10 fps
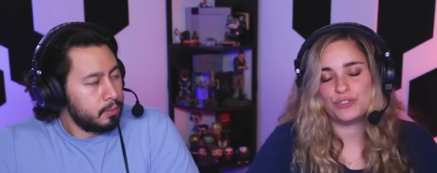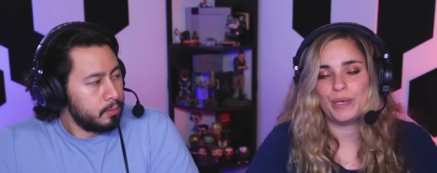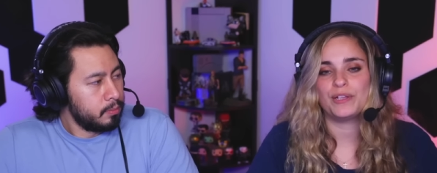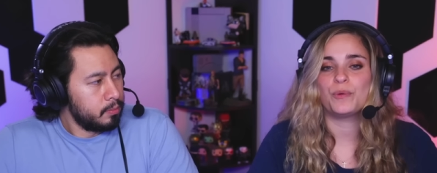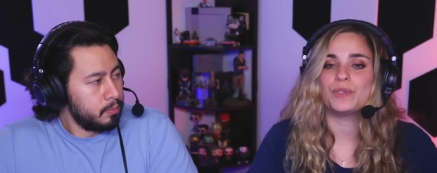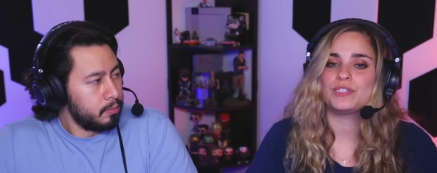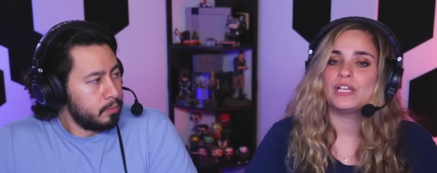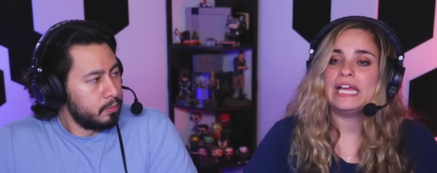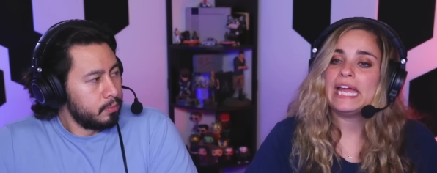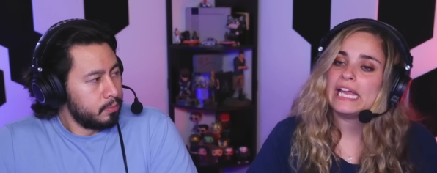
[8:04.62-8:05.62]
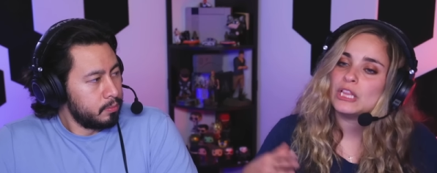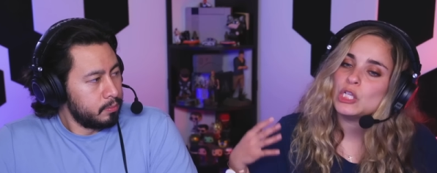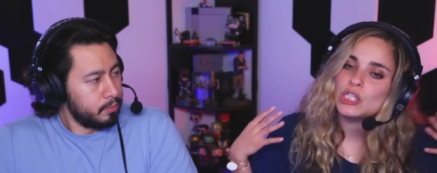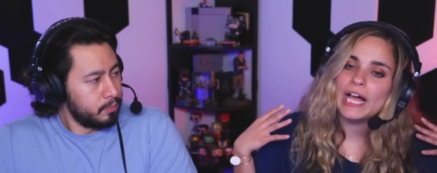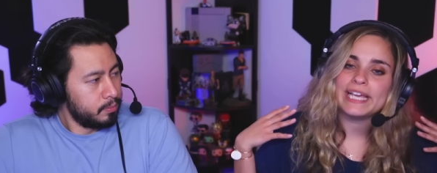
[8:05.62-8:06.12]
Speaker 1: this trailer was, it
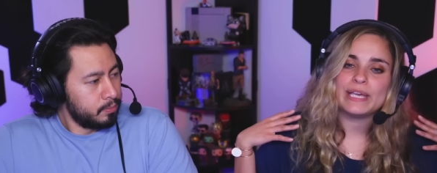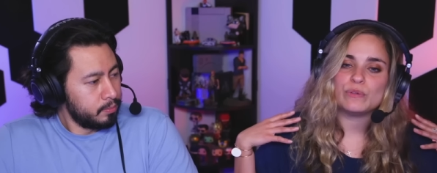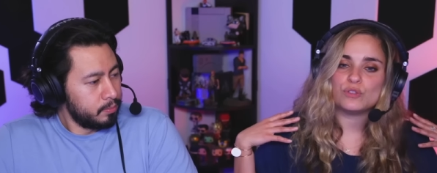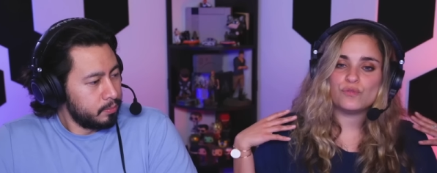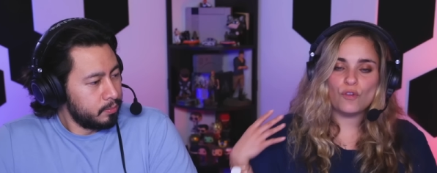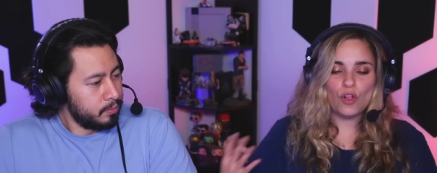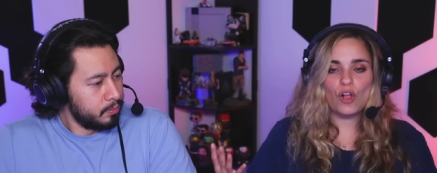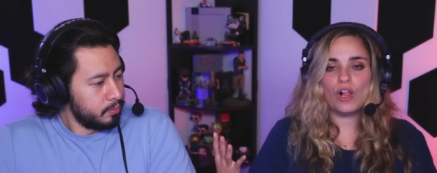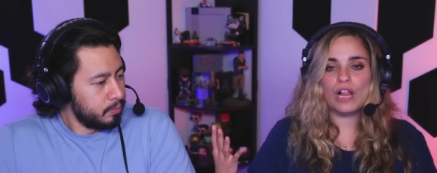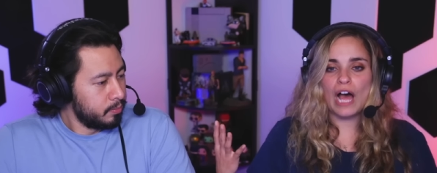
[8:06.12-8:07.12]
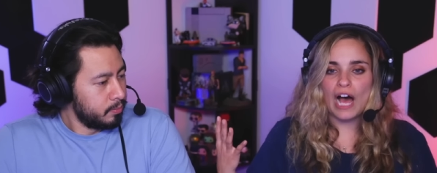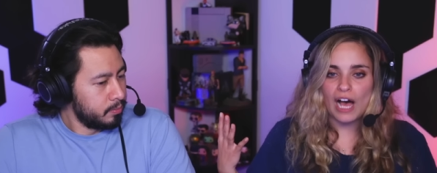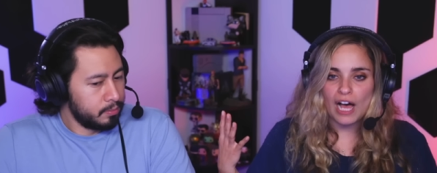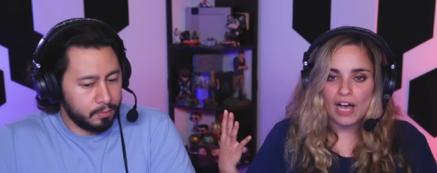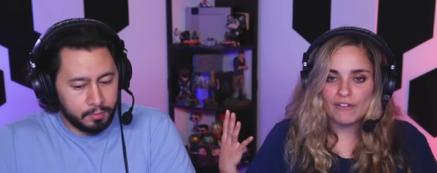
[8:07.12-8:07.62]
looked like it was full
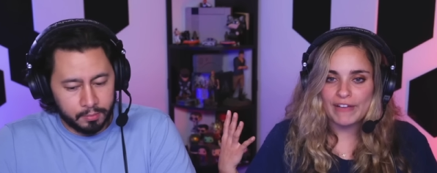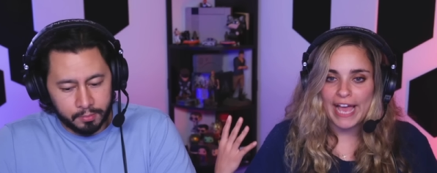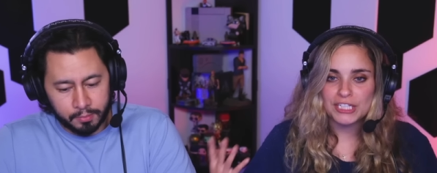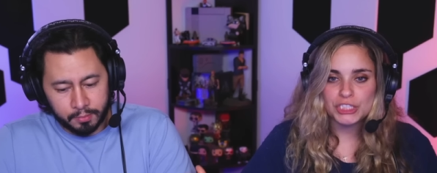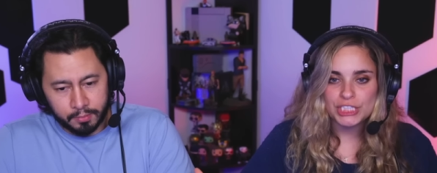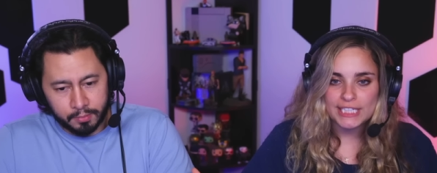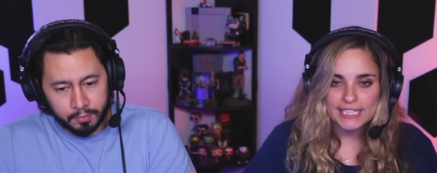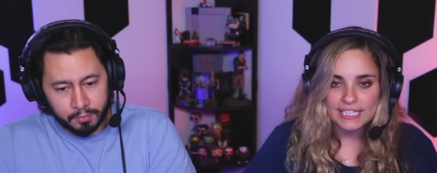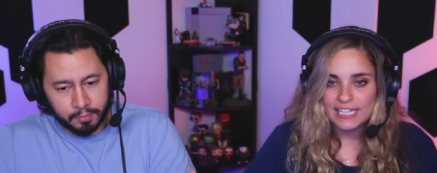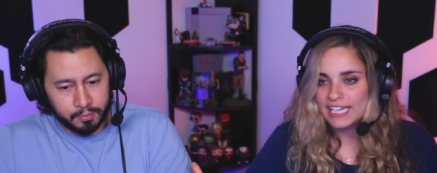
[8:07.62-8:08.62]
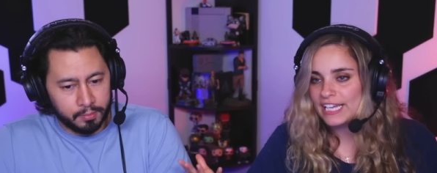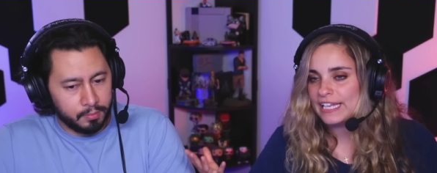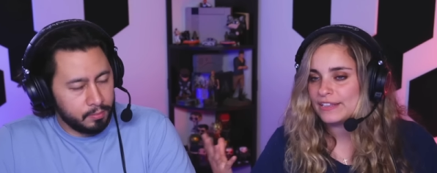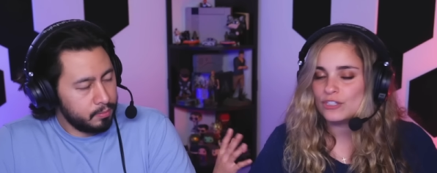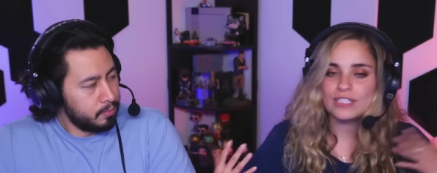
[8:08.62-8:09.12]
of energy.
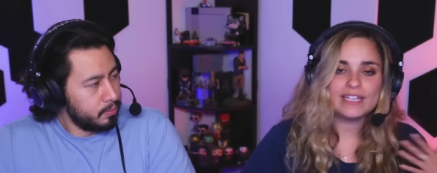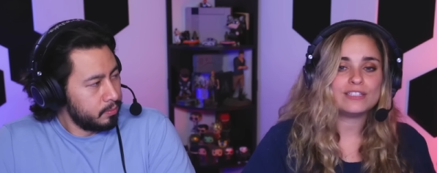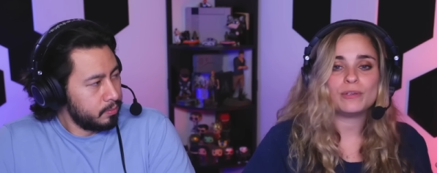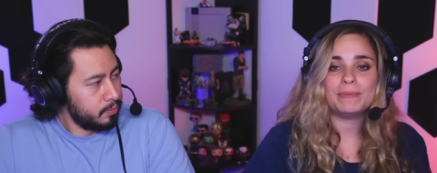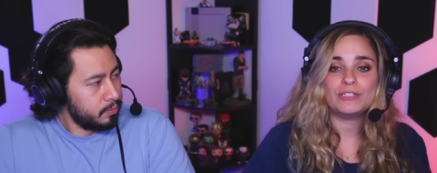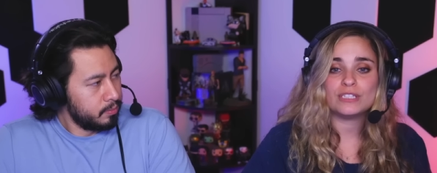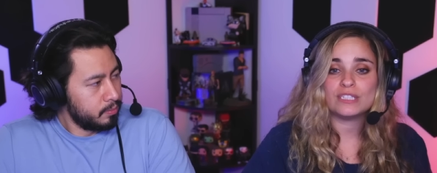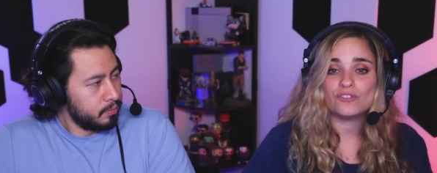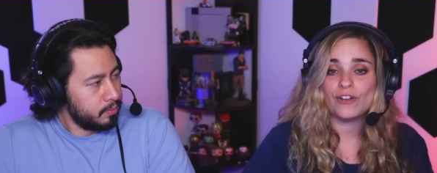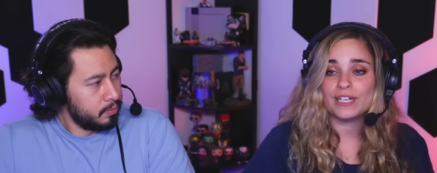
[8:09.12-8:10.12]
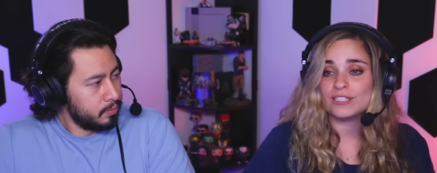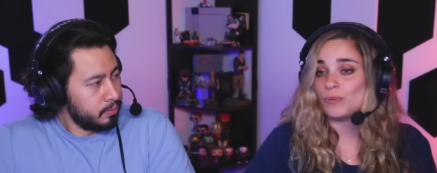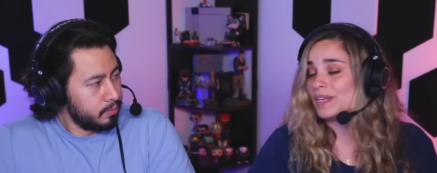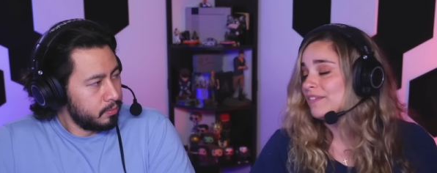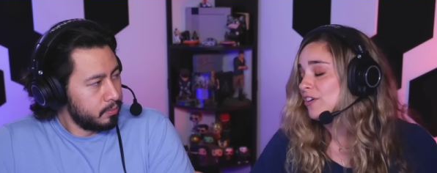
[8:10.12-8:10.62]
It looks like it's going to be just as fun
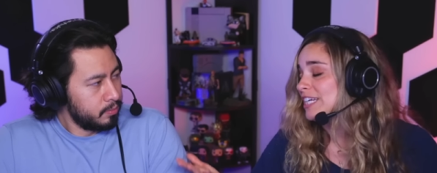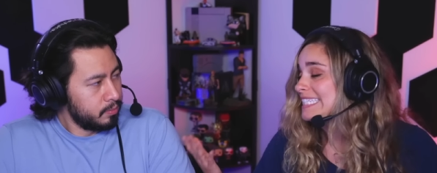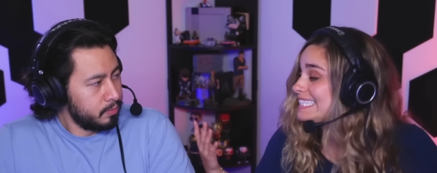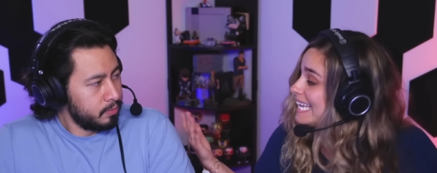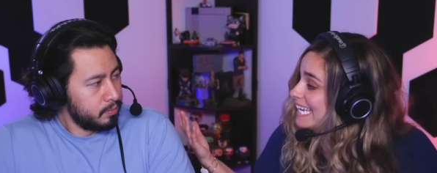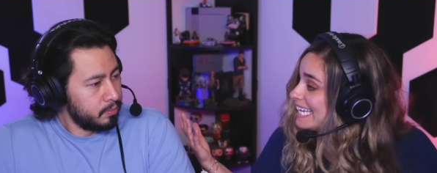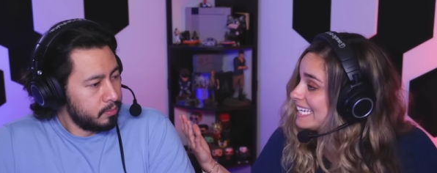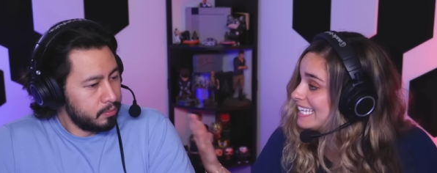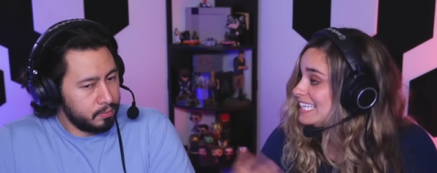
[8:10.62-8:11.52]
as the one I've already seen.